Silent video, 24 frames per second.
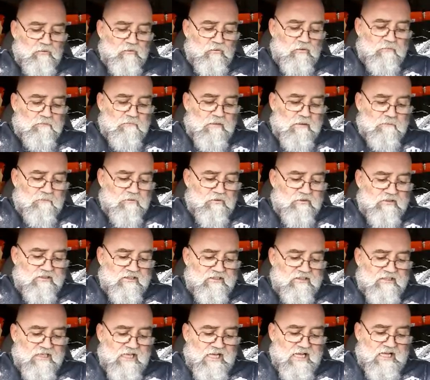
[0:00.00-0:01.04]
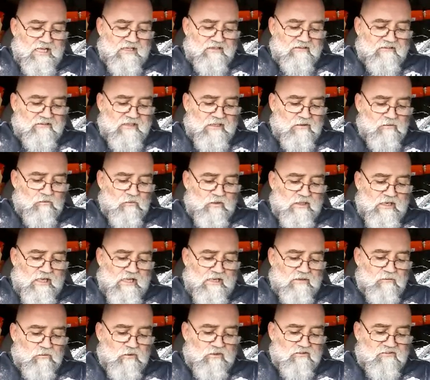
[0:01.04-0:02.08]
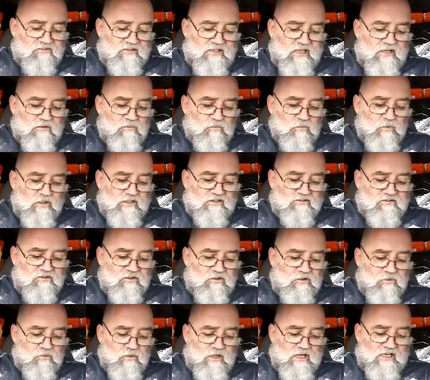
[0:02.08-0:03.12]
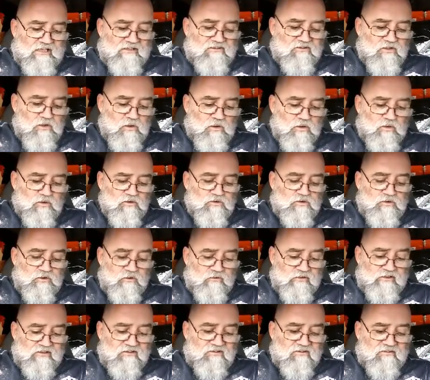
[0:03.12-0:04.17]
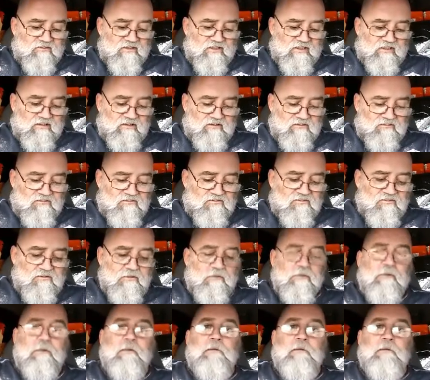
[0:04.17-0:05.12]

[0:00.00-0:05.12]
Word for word: Remember ye not that when I was yet with you, I told you these things.